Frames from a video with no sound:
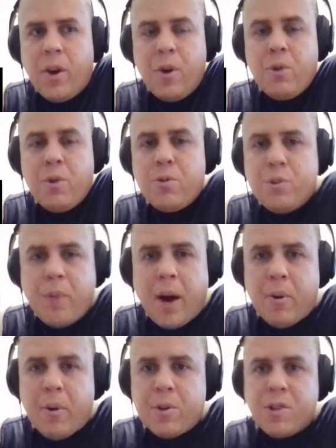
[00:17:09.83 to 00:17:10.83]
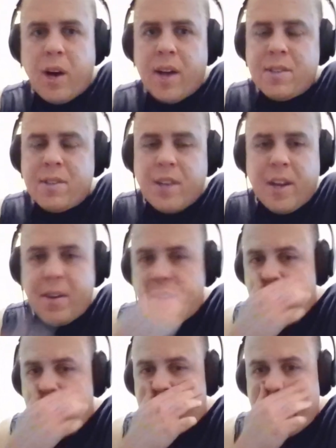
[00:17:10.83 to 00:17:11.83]
huge power shots, and it
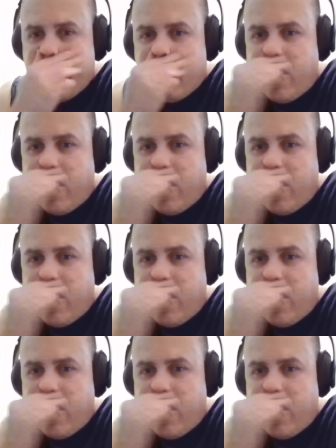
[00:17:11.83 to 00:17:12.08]
didn't take a